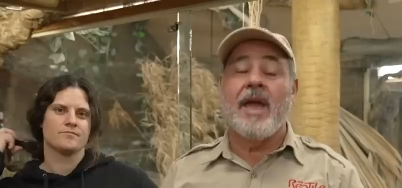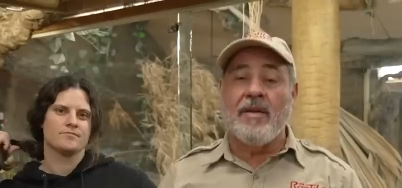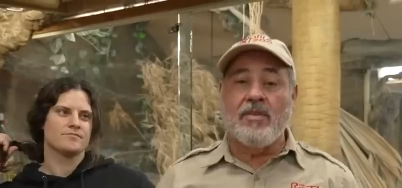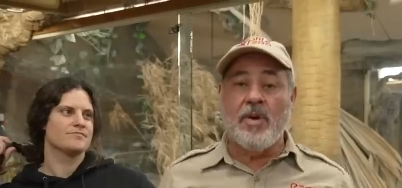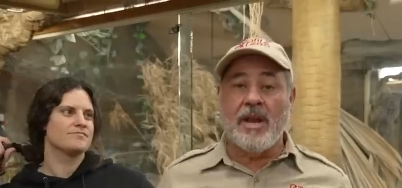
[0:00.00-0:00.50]

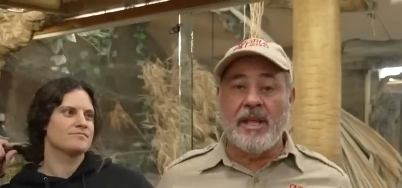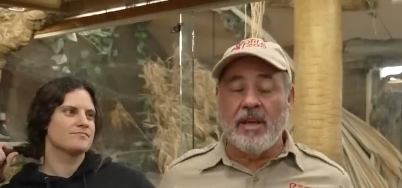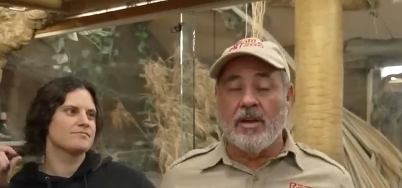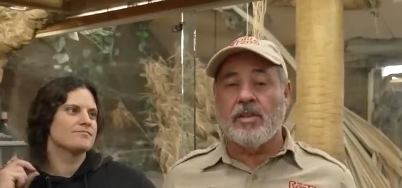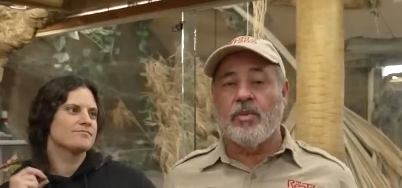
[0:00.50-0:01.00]
Speaker 1: Everybody
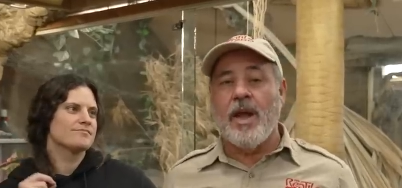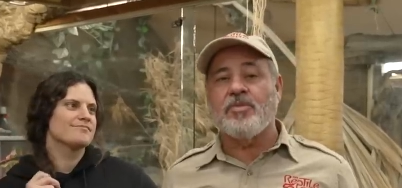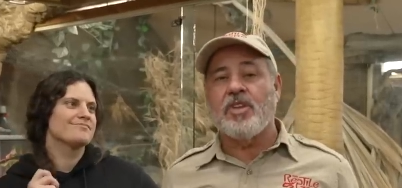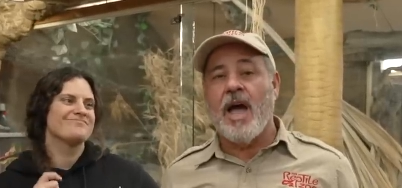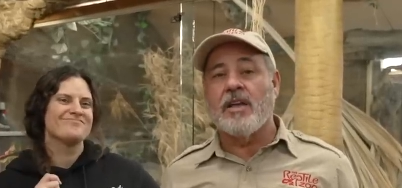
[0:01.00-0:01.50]
here at the
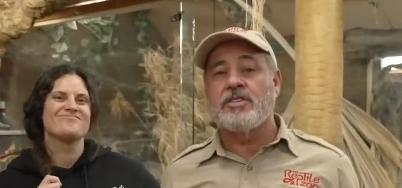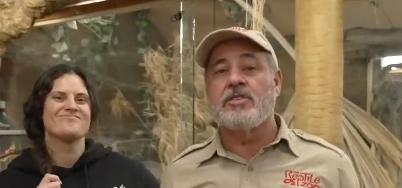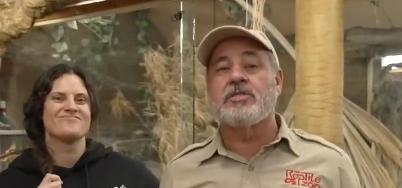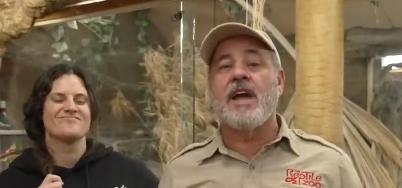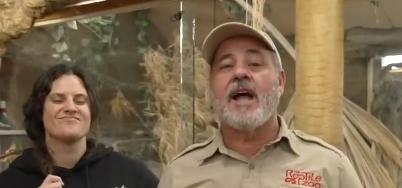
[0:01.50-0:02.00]
Reptile
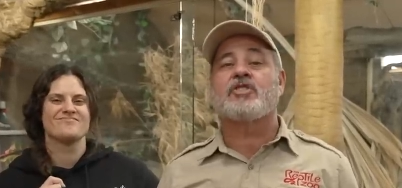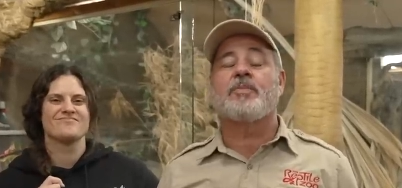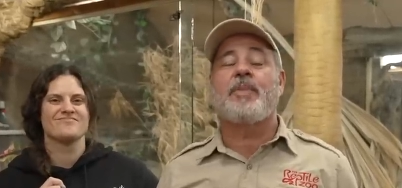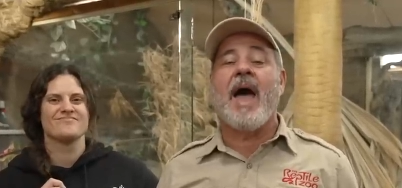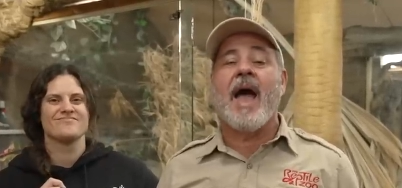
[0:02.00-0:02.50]
Zoo's got your
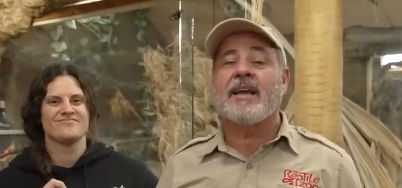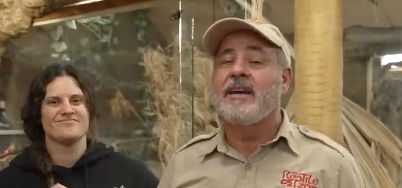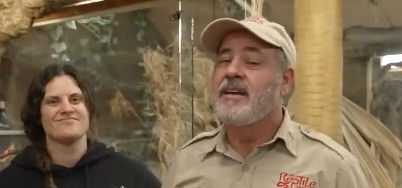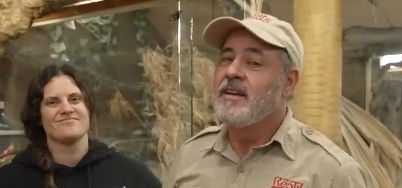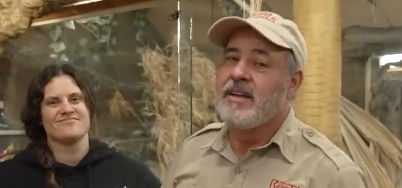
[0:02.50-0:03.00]
back.
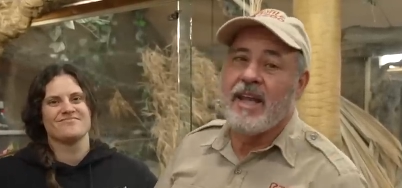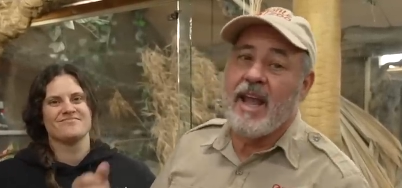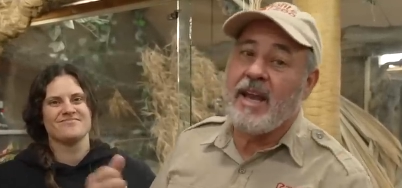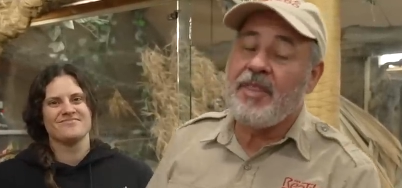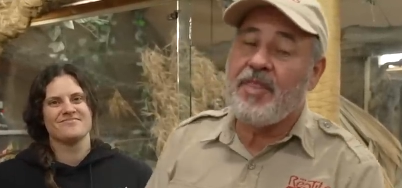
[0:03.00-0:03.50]

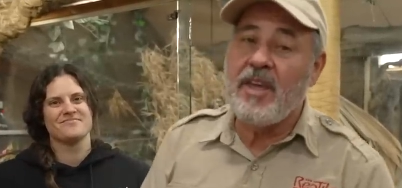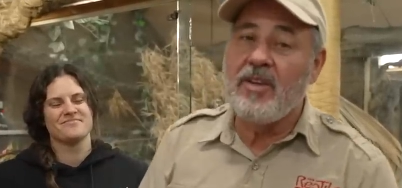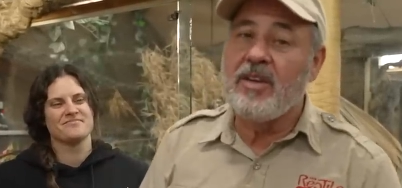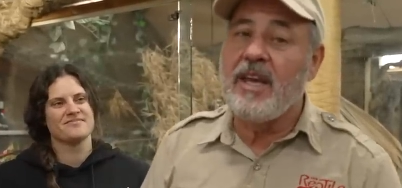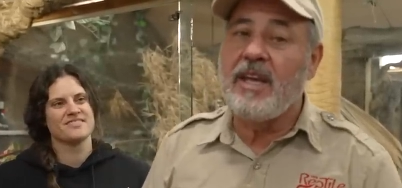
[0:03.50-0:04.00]
Anything
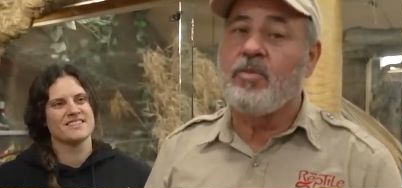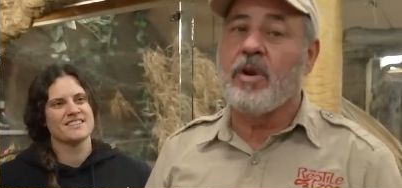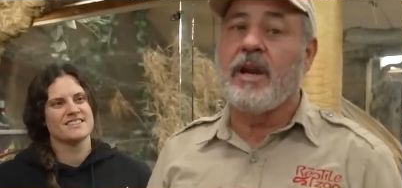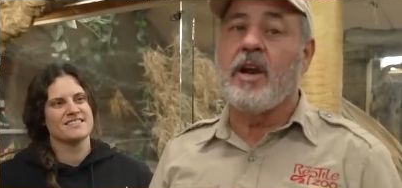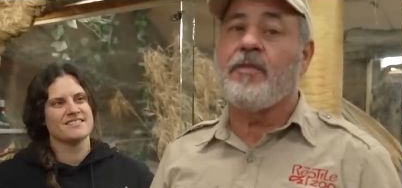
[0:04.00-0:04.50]
you need,
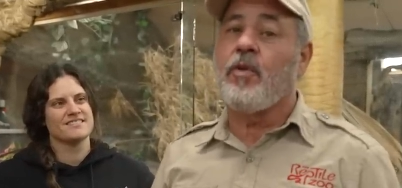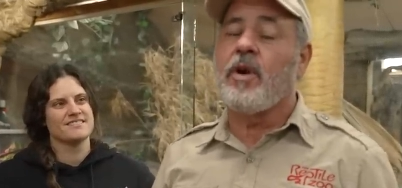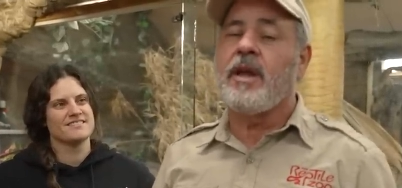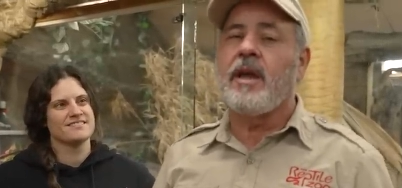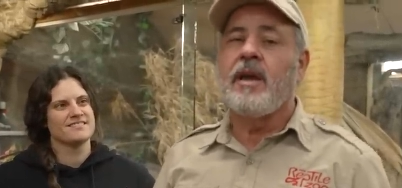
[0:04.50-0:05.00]
we're here
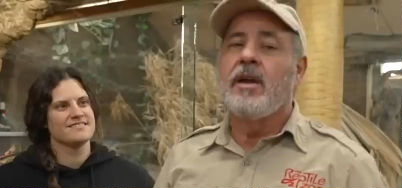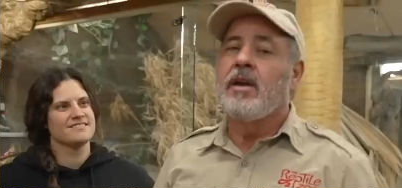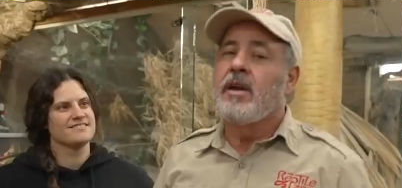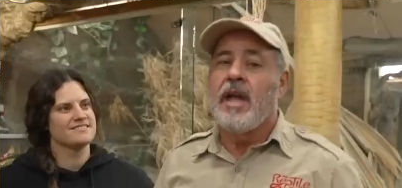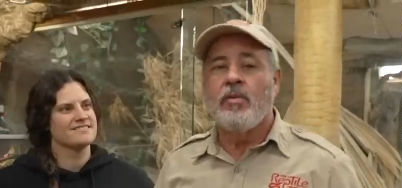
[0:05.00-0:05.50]
for you.
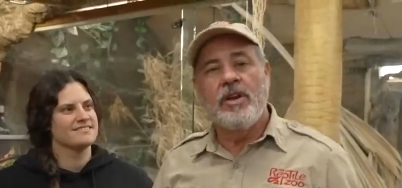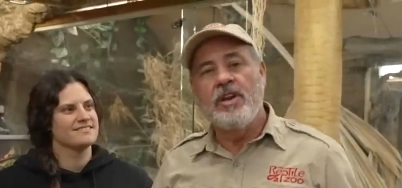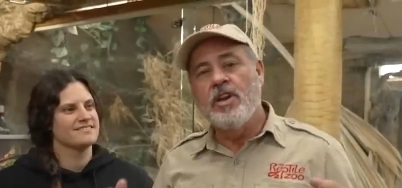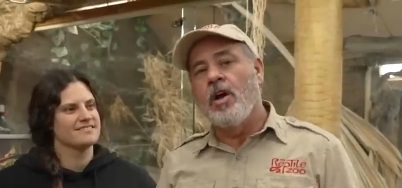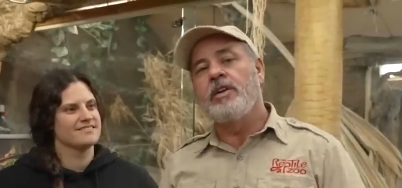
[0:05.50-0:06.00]
And we
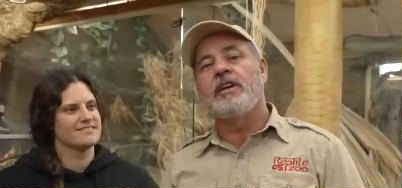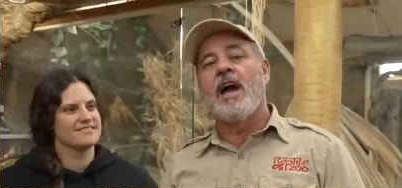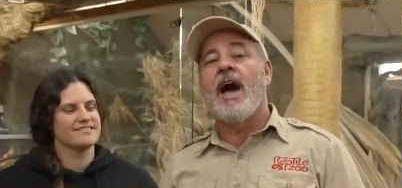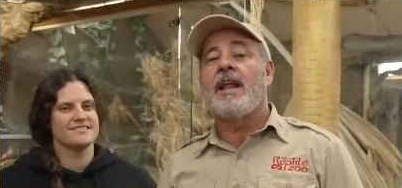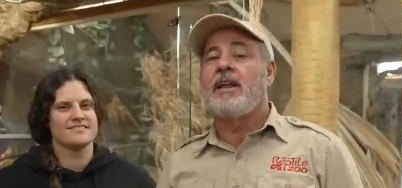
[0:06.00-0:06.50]
know you
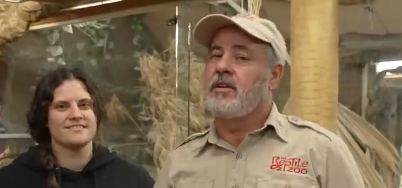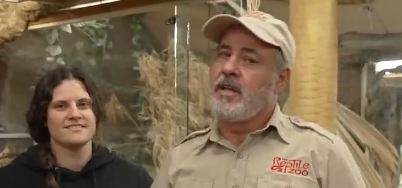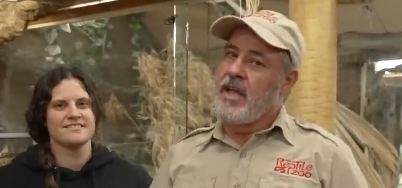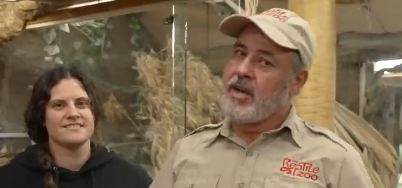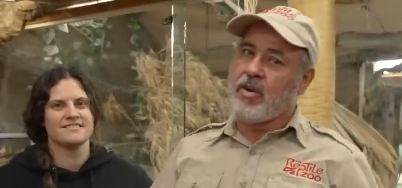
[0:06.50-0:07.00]
got it.
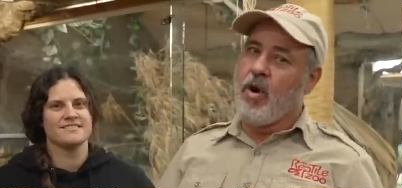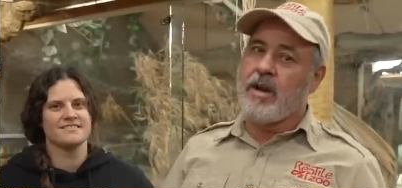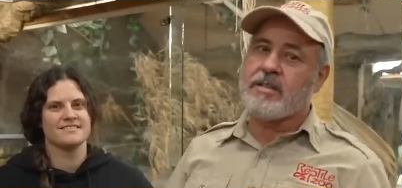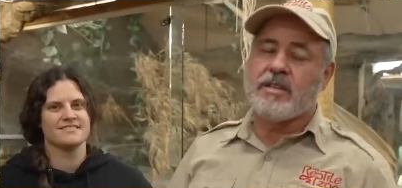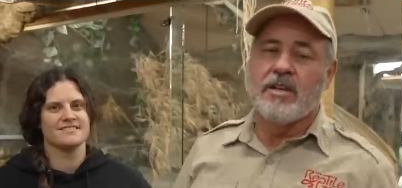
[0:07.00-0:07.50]
And of
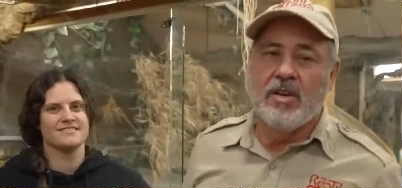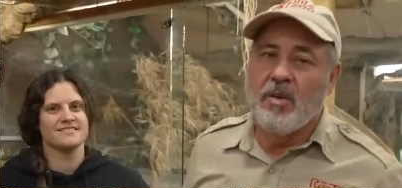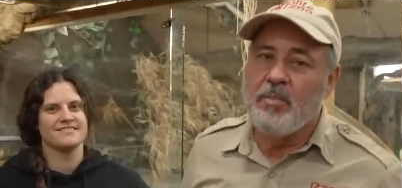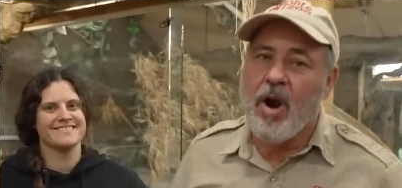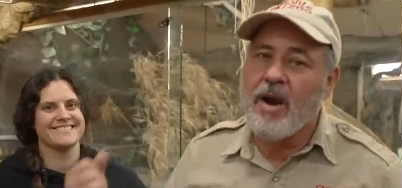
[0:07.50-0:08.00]
course,
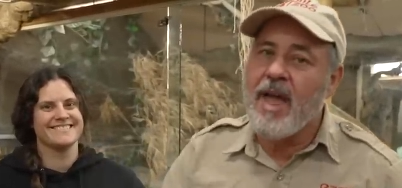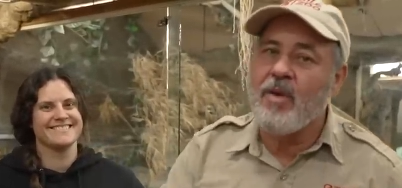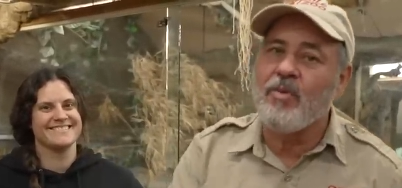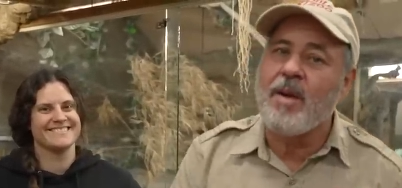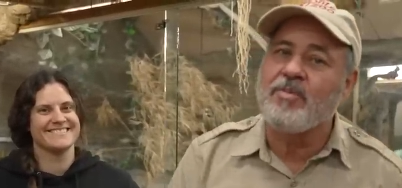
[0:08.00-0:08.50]
part of
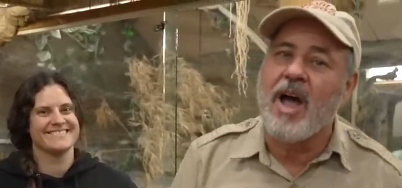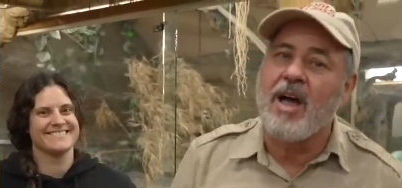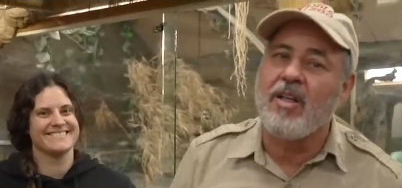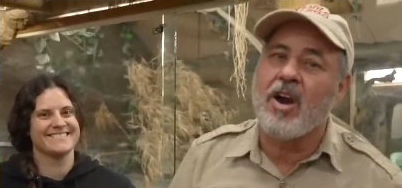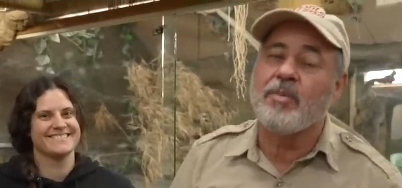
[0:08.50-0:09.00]
that
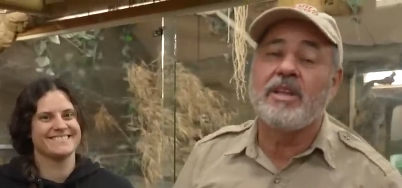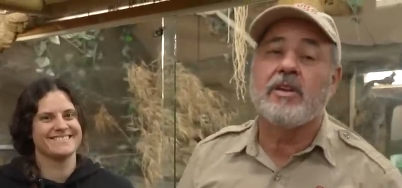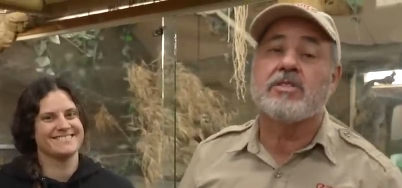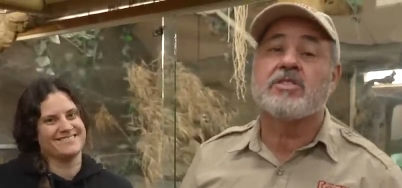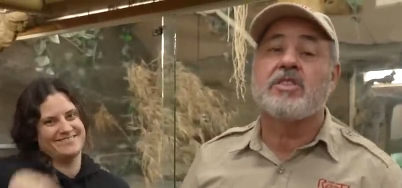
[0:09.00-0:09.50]
reptile army,
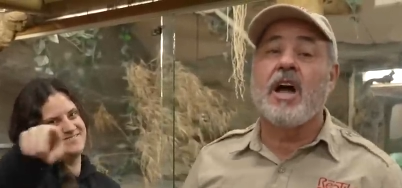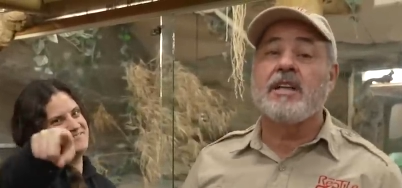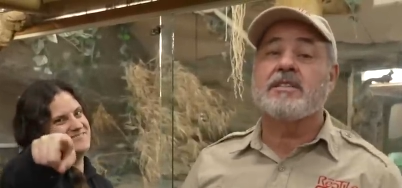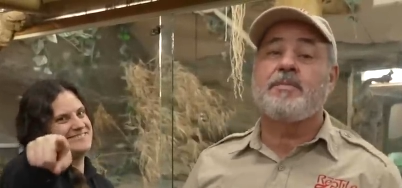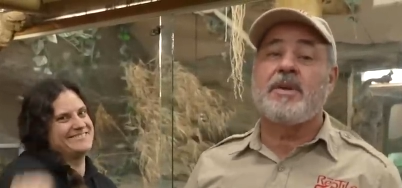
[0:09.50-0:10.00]
there's tons of